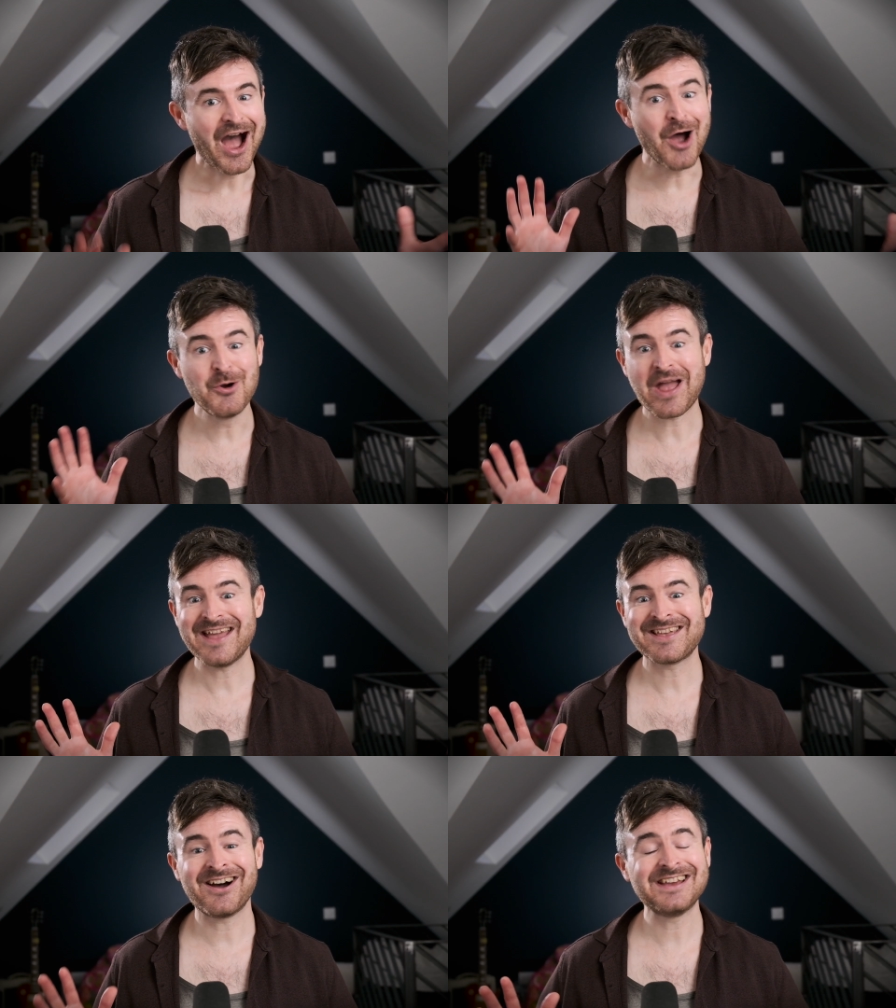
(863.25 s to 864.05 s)

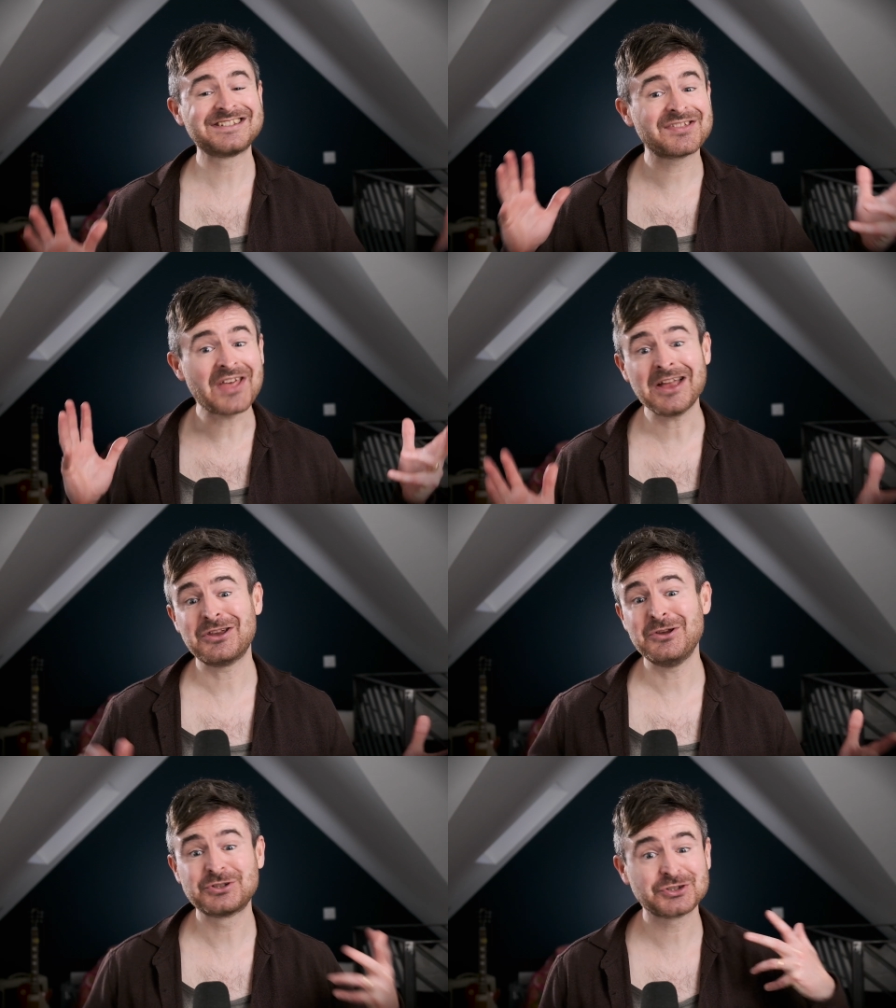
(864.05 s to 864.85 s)
Okay, guys,
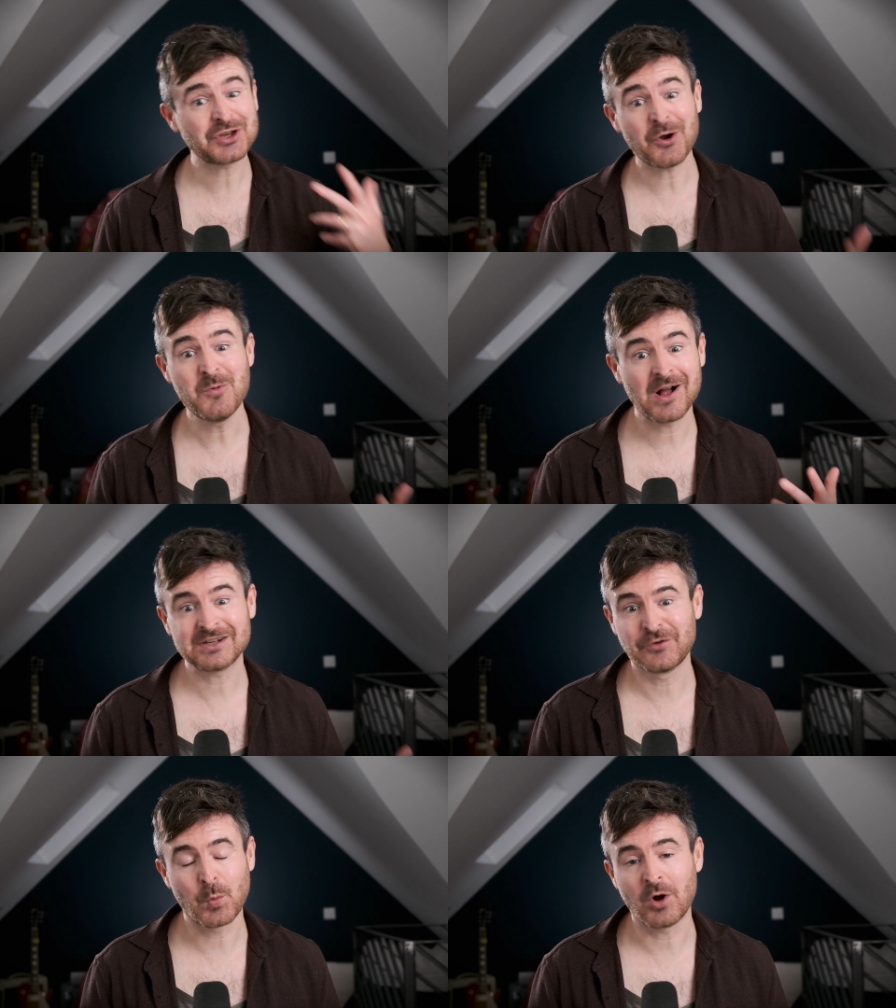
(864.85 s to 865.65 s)
thank you so
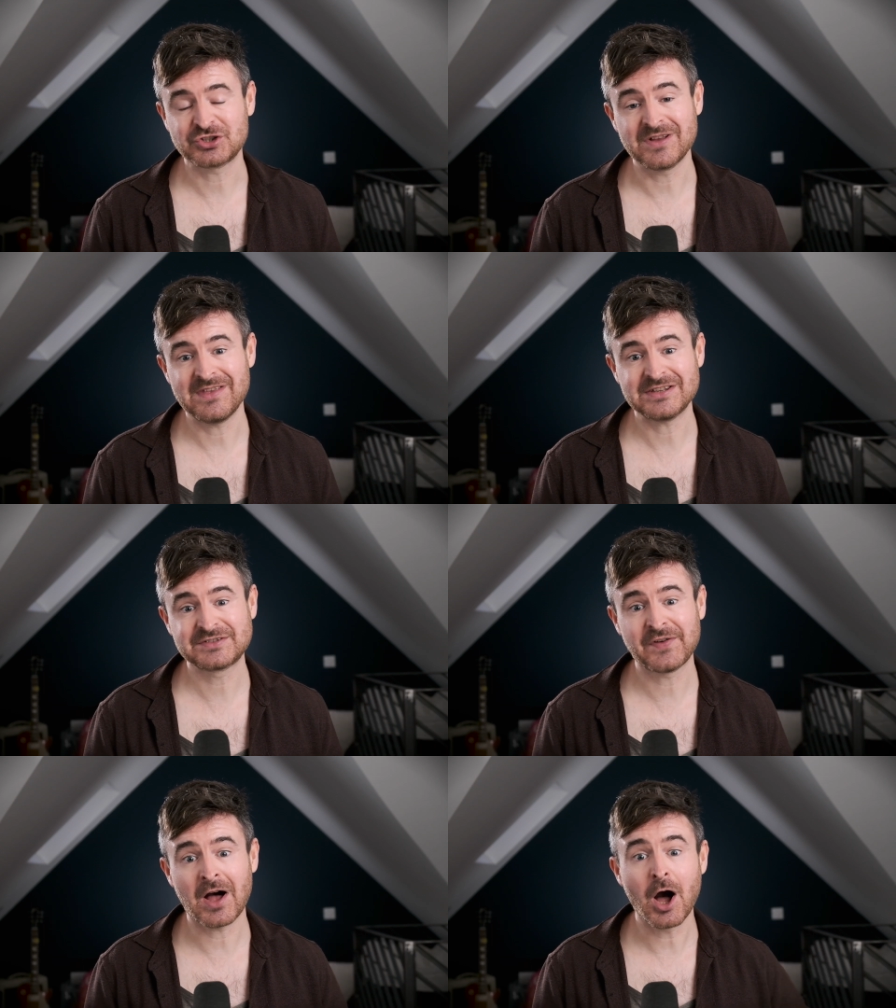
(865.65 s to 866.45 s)
much for watching this
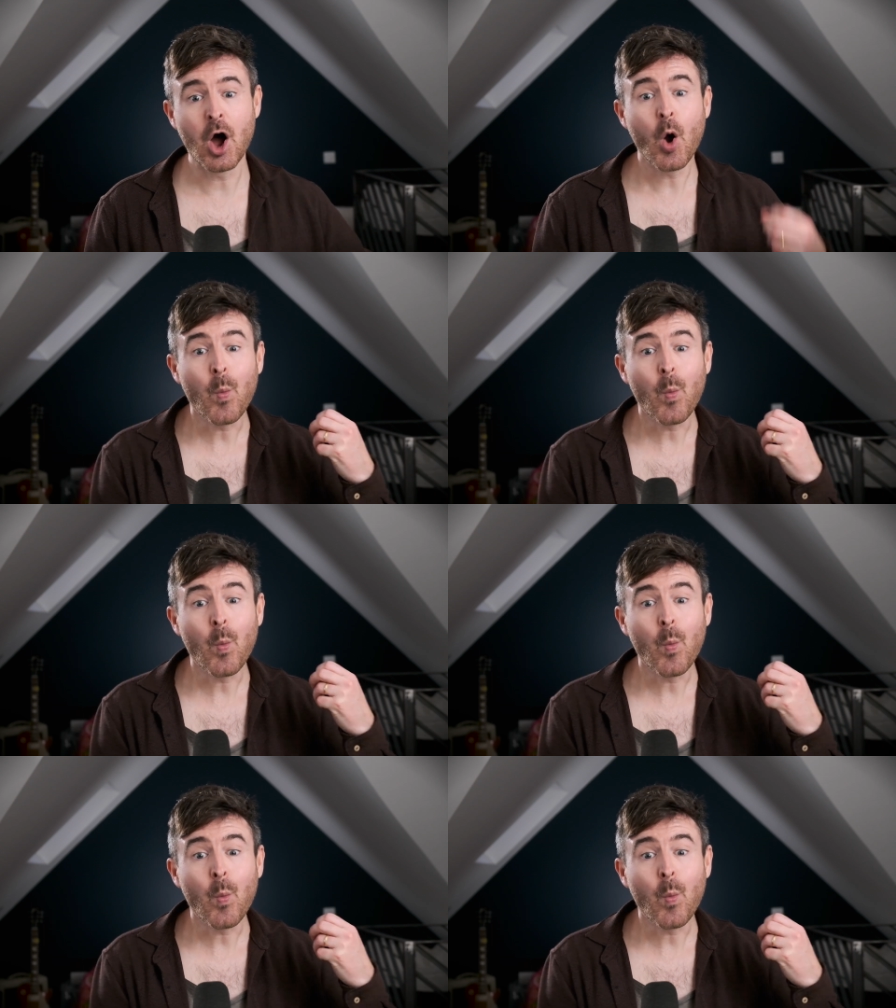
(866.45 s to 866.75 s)
far.